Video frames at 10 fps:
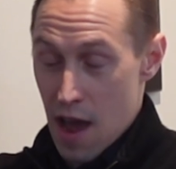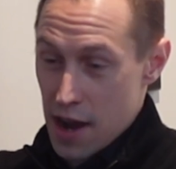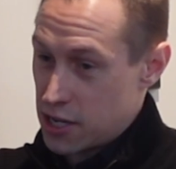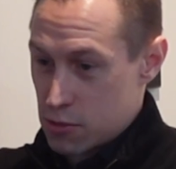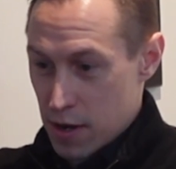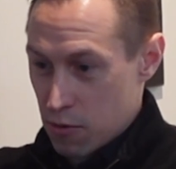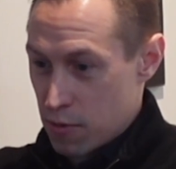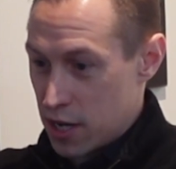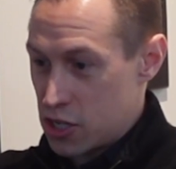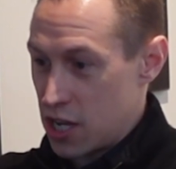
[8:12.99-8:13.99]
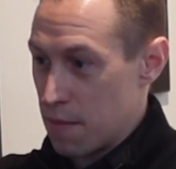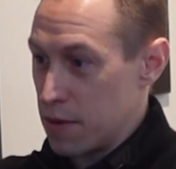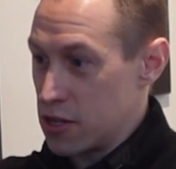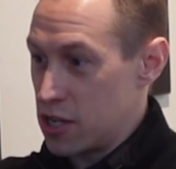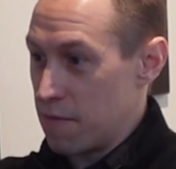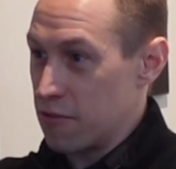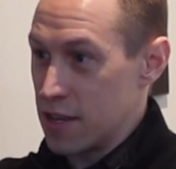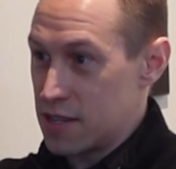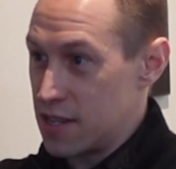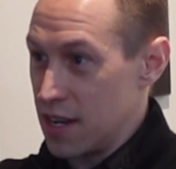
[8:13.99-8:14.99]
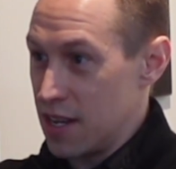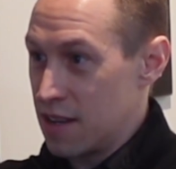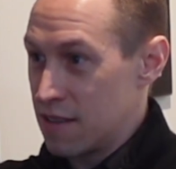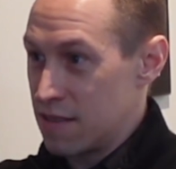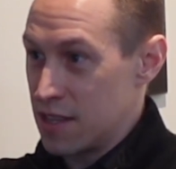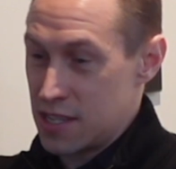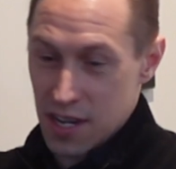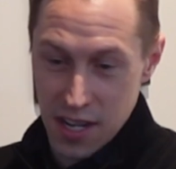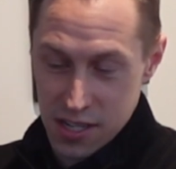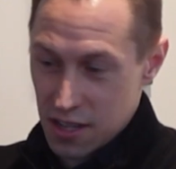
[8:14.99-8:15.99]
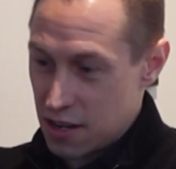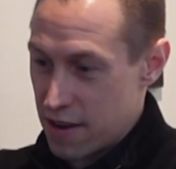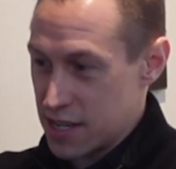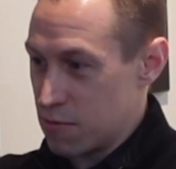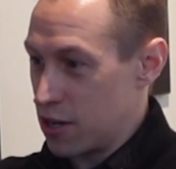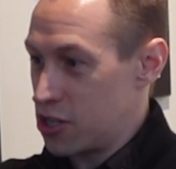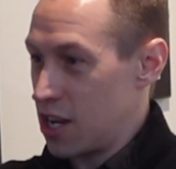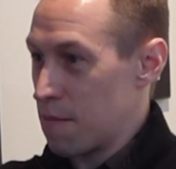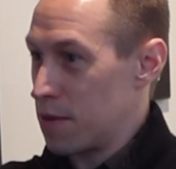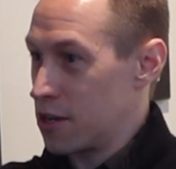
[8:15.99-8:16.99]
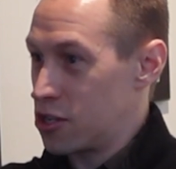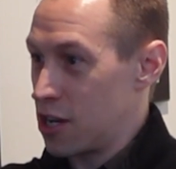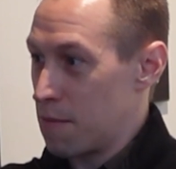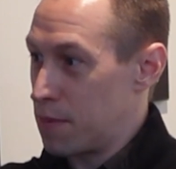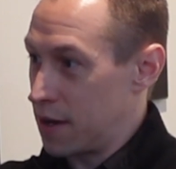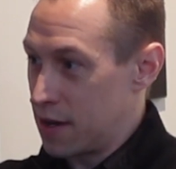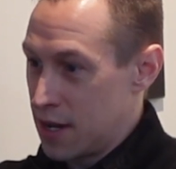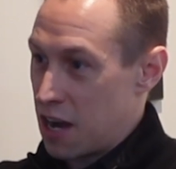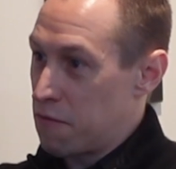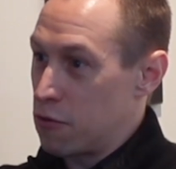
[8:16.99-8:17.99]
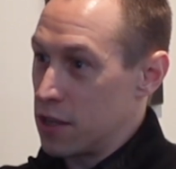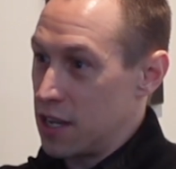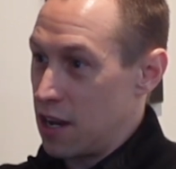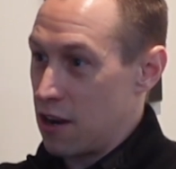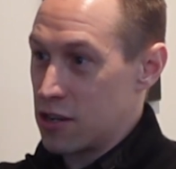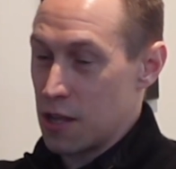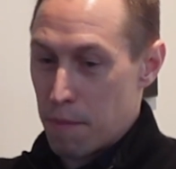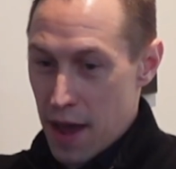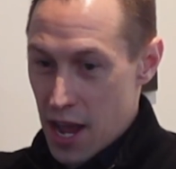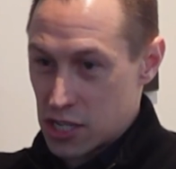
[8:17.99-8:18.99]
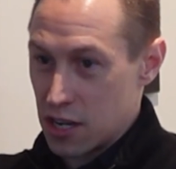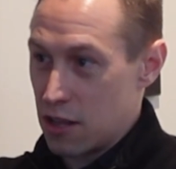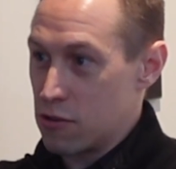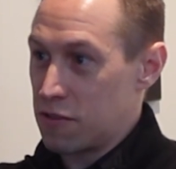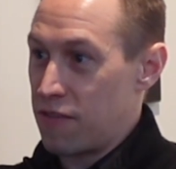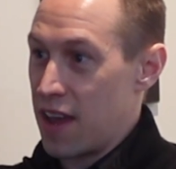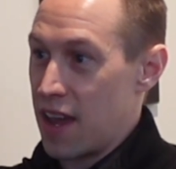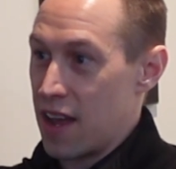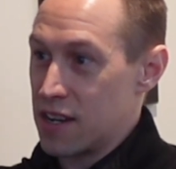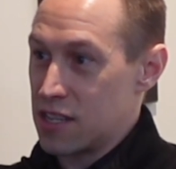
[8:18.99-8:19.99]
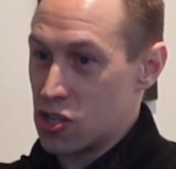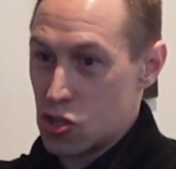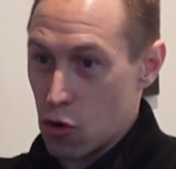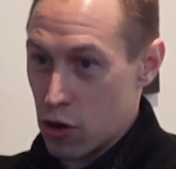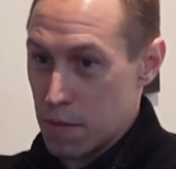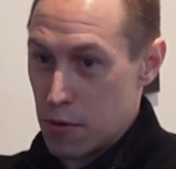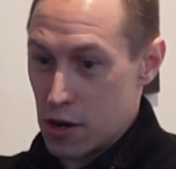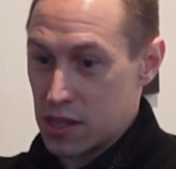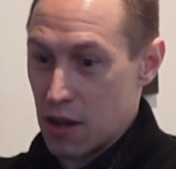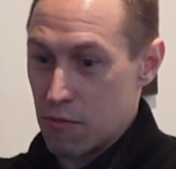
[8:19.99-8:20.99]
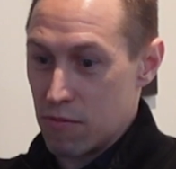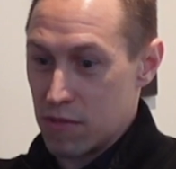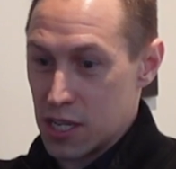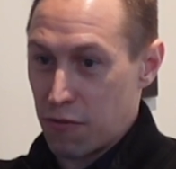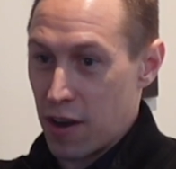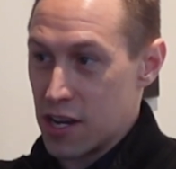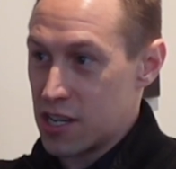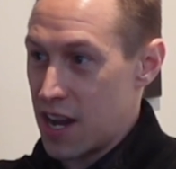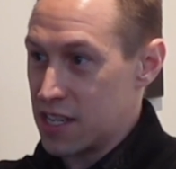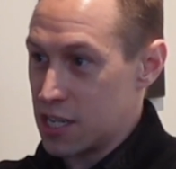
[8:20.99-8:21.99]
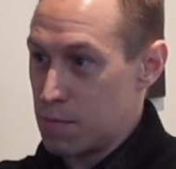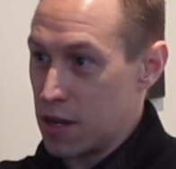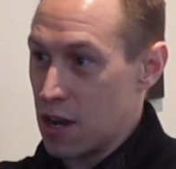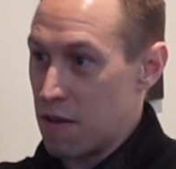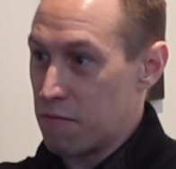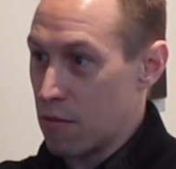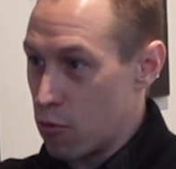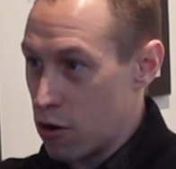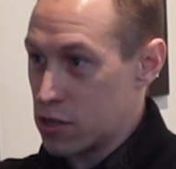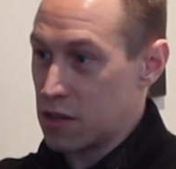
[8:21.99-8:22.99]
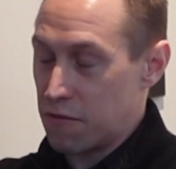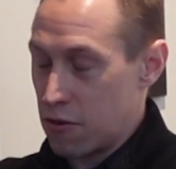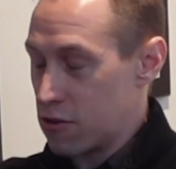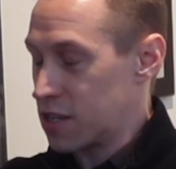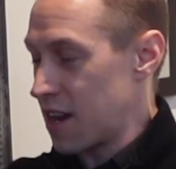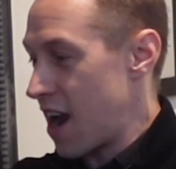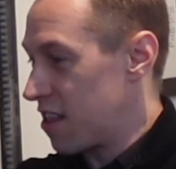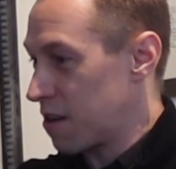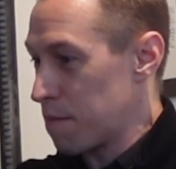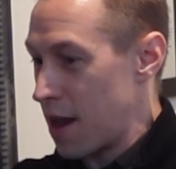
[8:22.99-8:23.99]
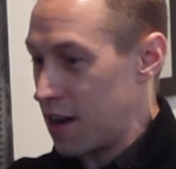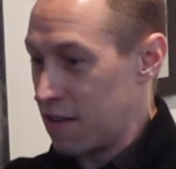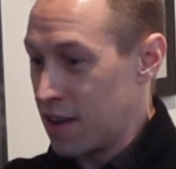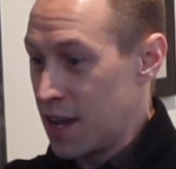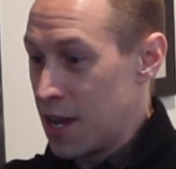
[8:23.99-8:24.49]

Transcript: I just want to win a championship for this city. The city of Toledo hasn't won a championship in a handful of years. The passion of those fans, the storybook that this franchise has become from worst to first and highly competitive.